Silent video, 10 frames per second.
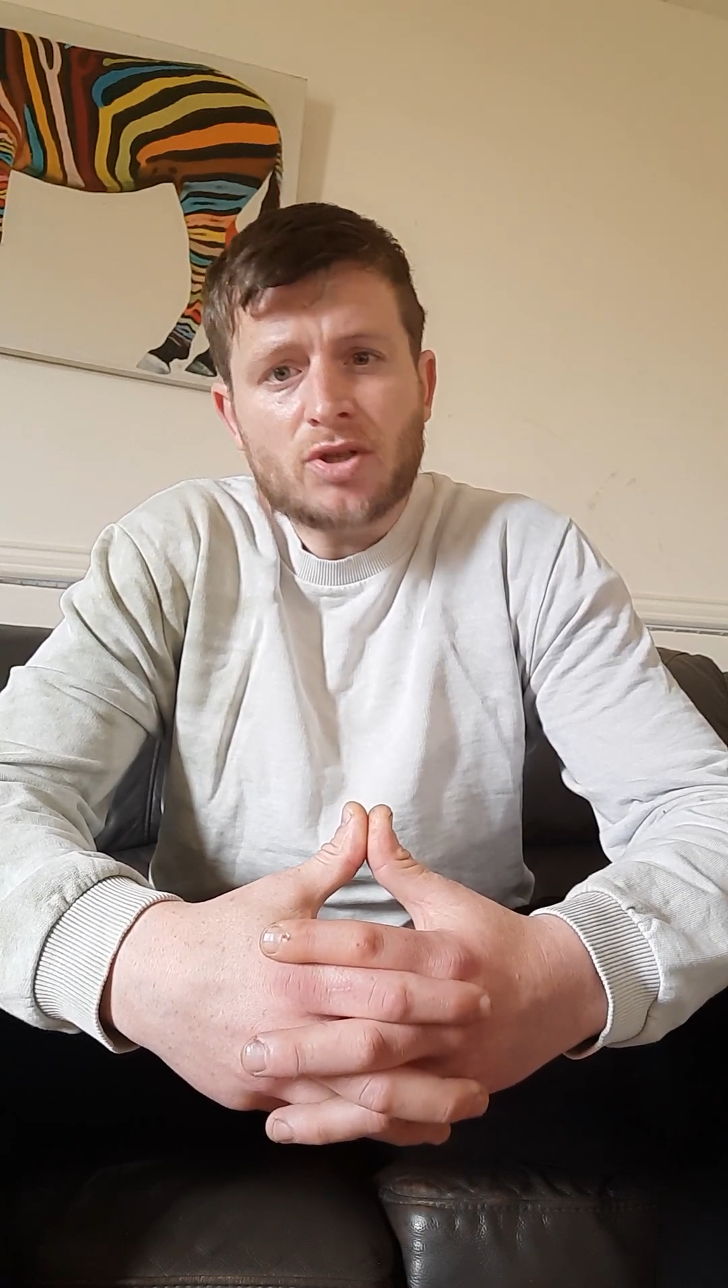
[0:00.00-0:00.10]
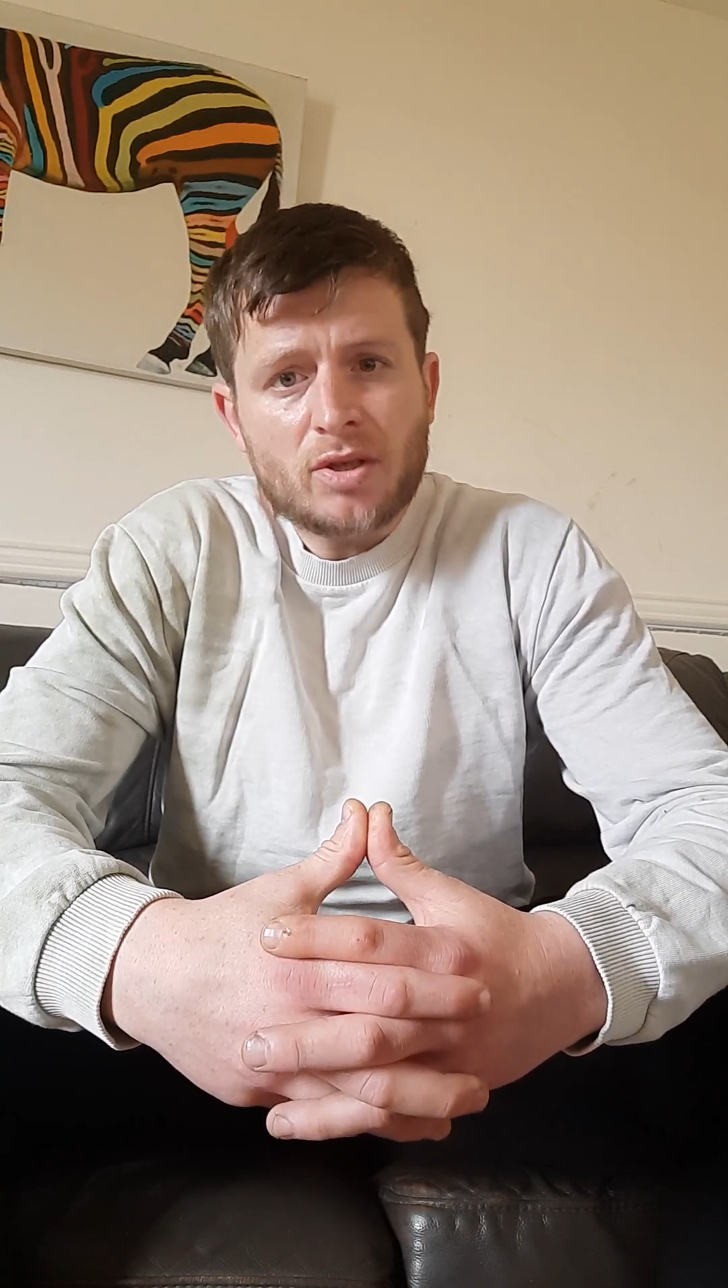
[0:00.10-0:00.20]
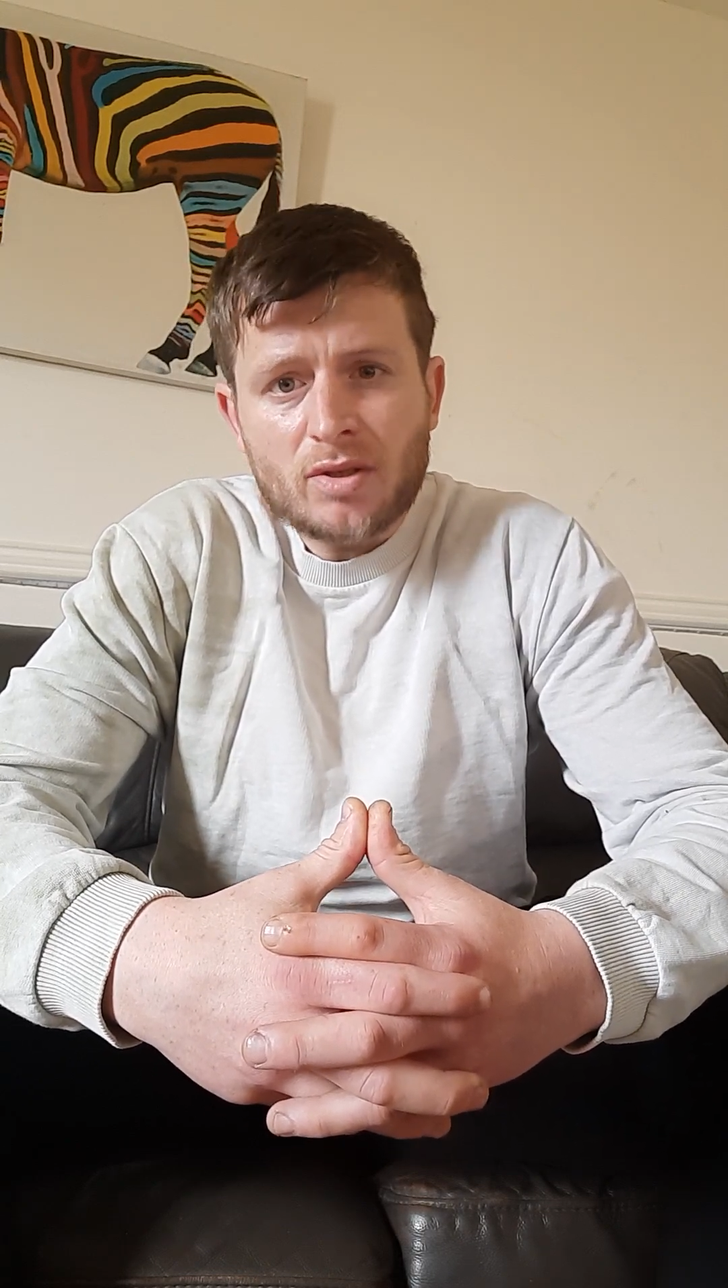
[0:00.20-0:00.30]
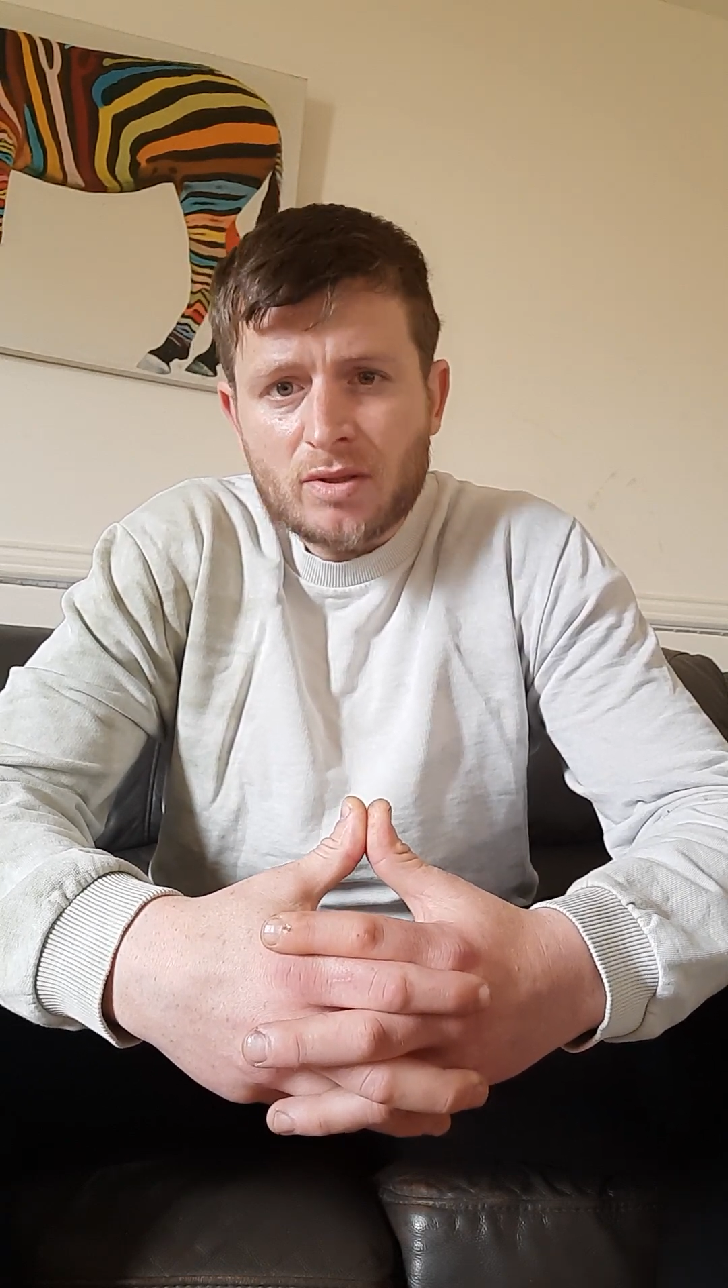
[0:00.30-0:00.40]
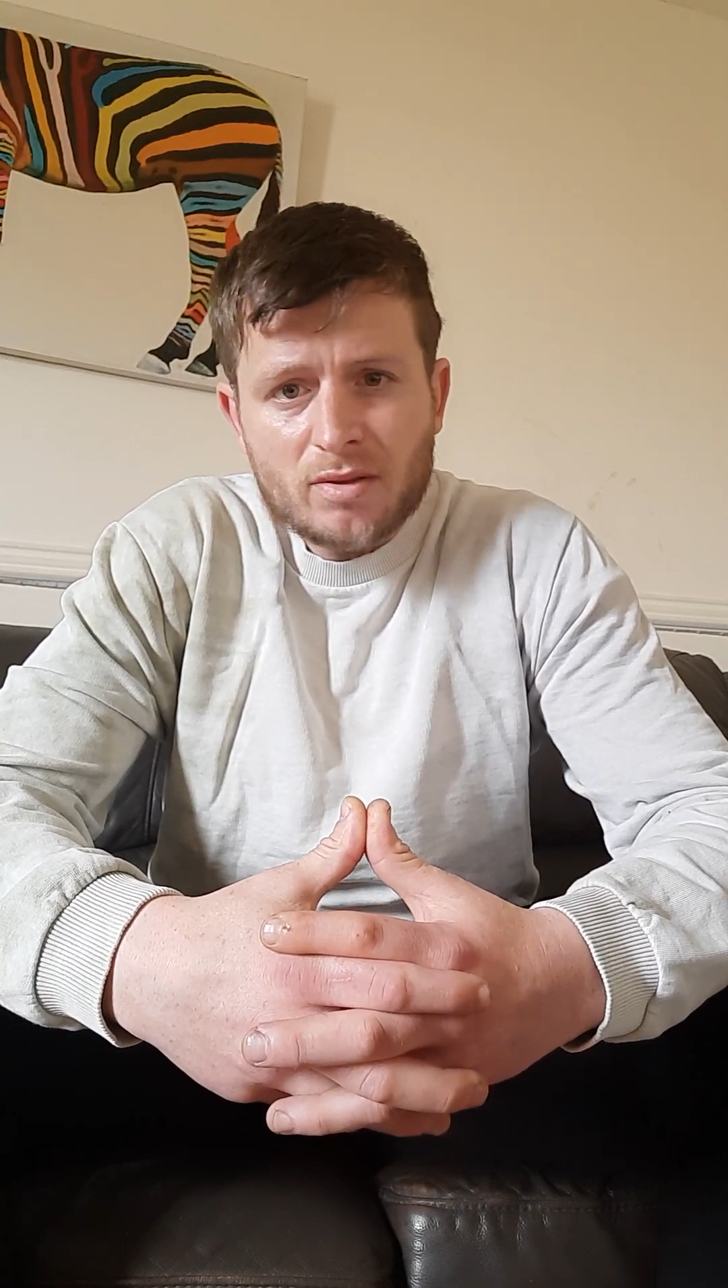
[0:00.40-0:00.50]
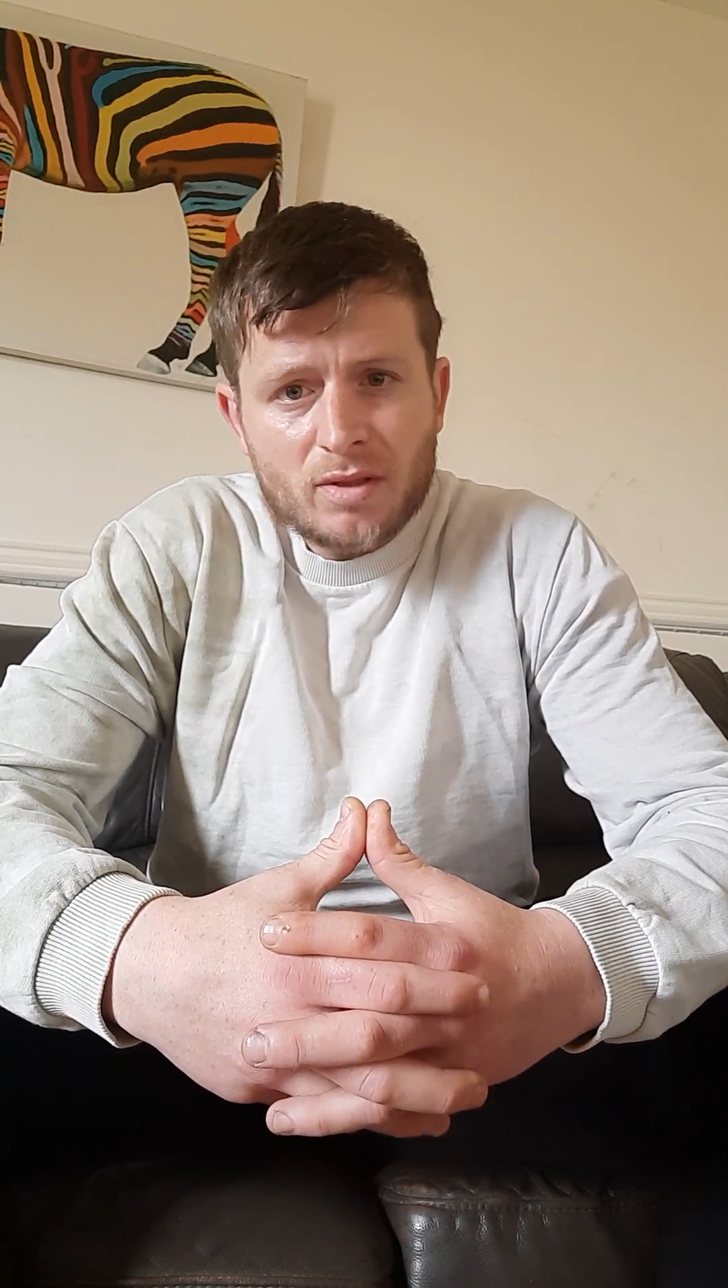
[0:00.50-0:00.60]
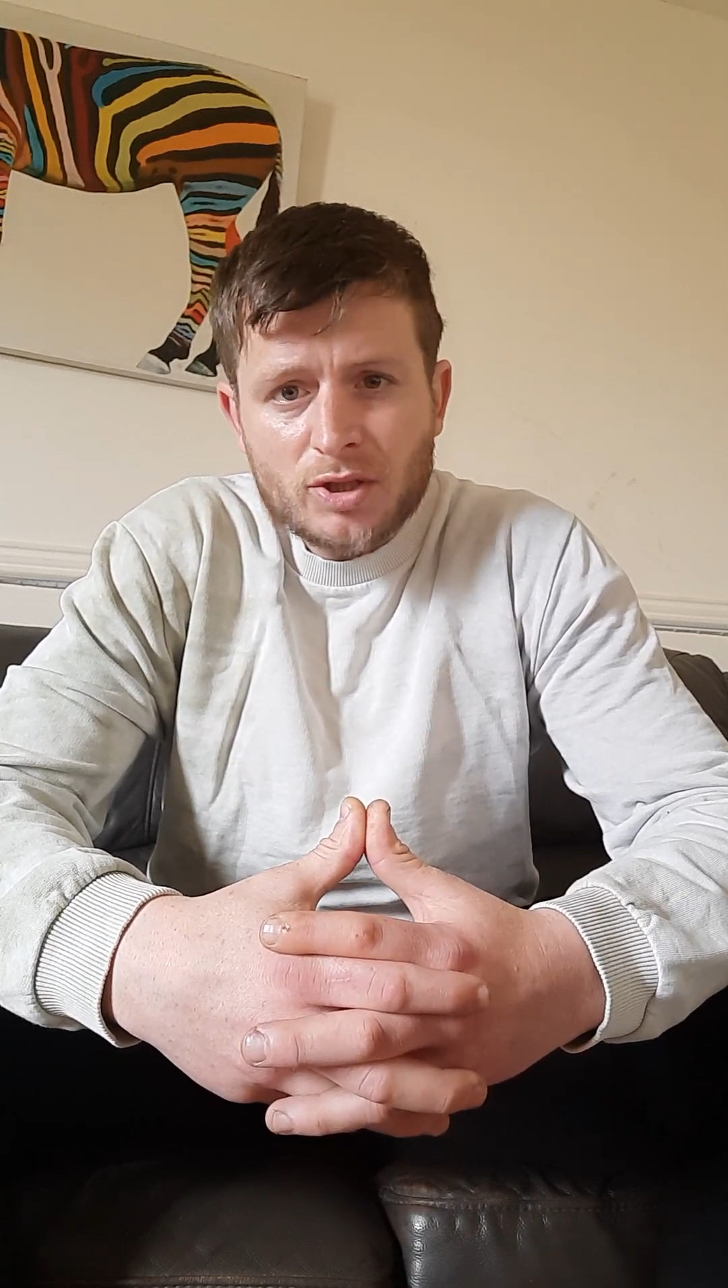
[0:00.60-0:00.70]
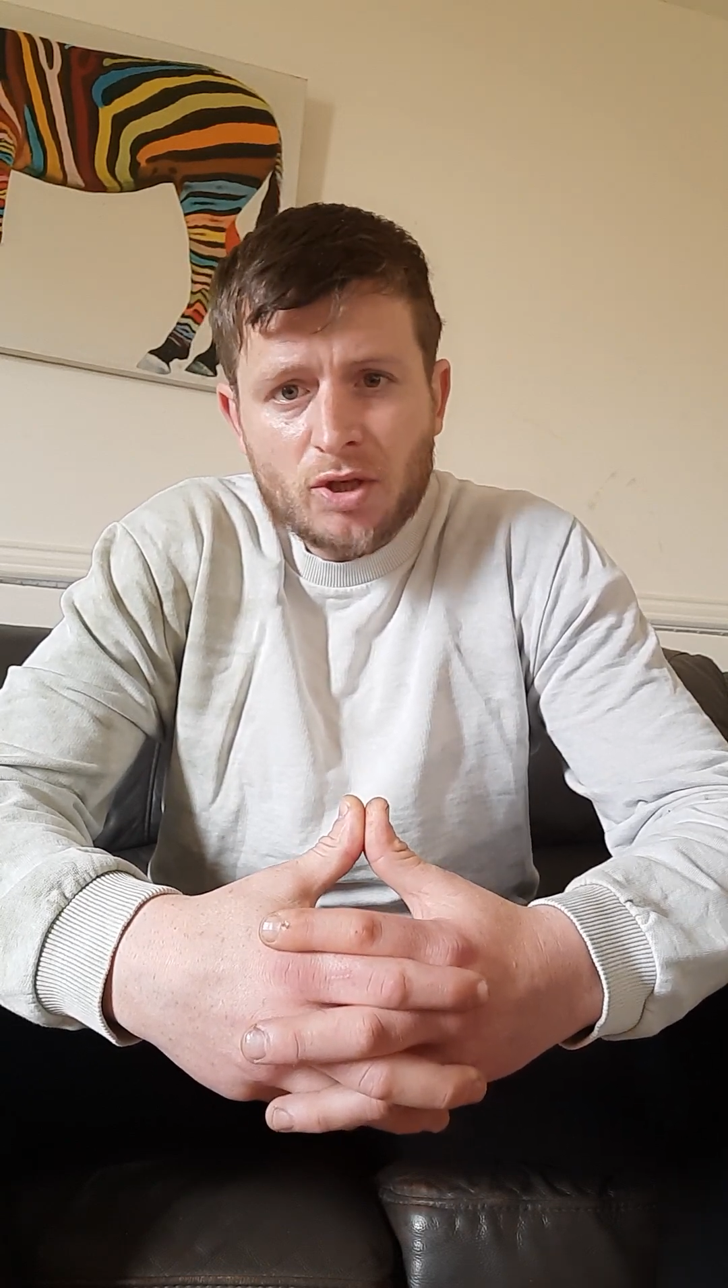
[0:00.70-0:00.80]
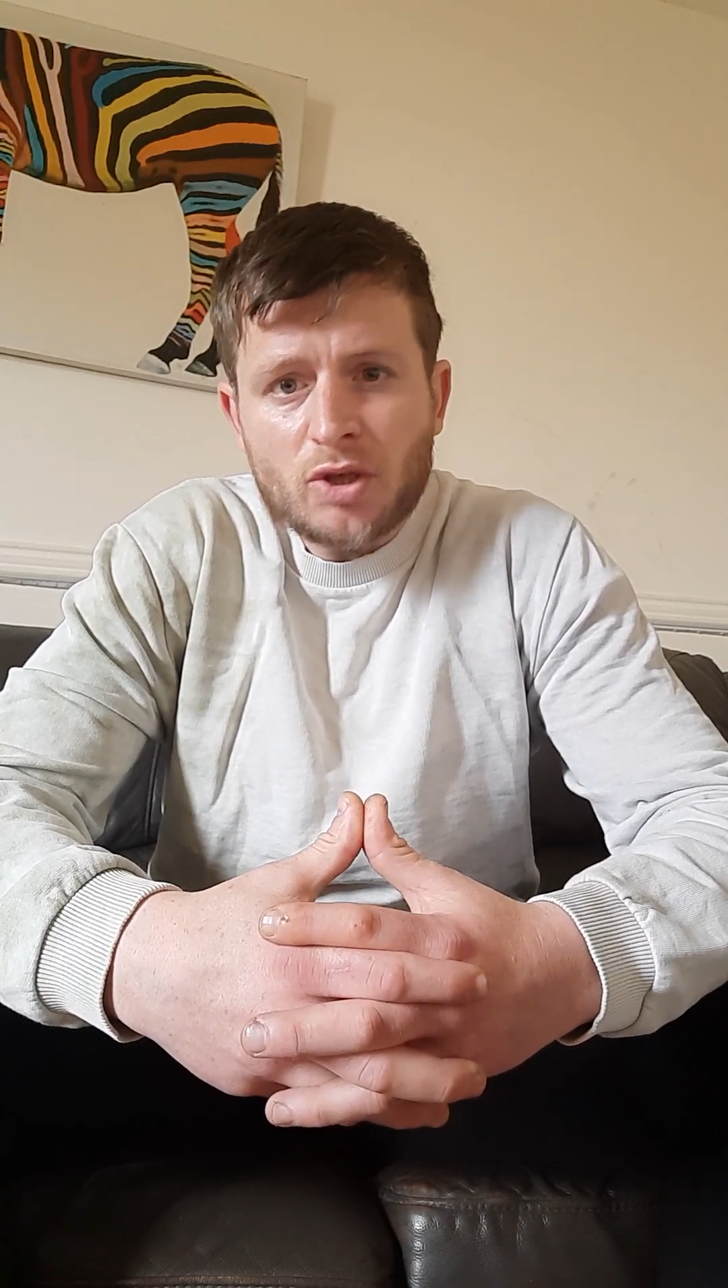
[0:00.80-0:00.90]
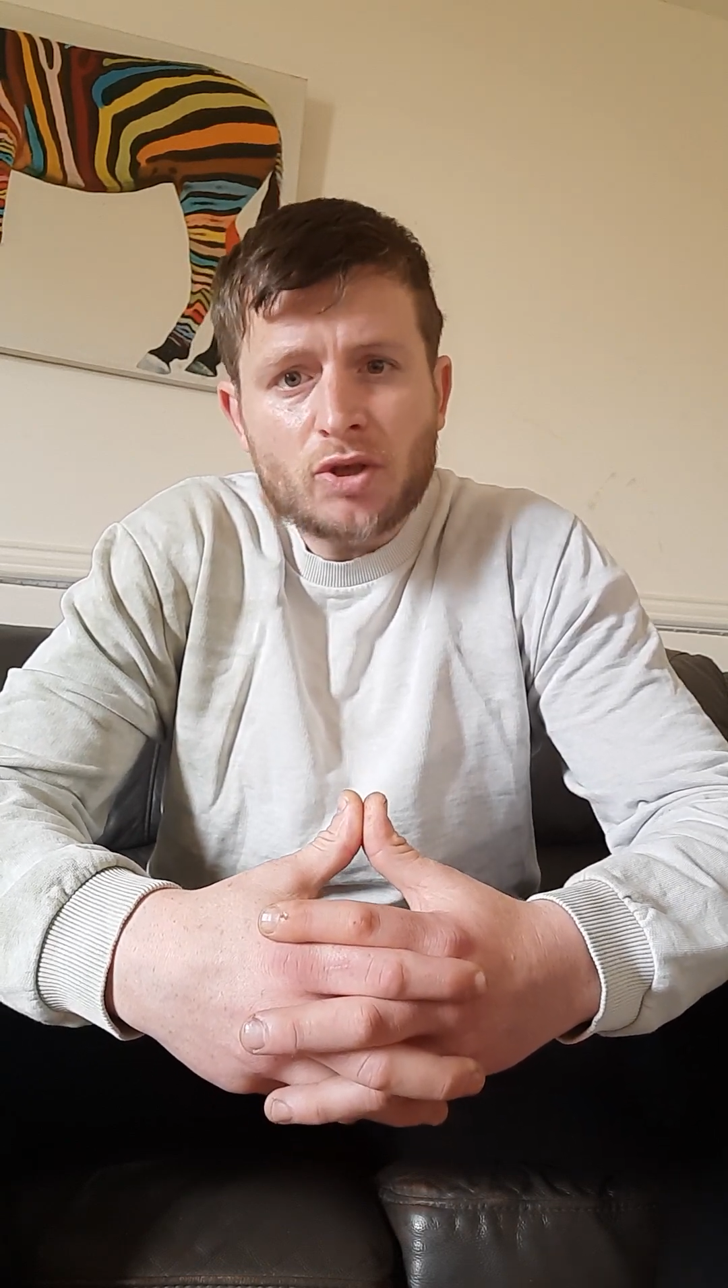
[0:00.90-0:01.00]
nothing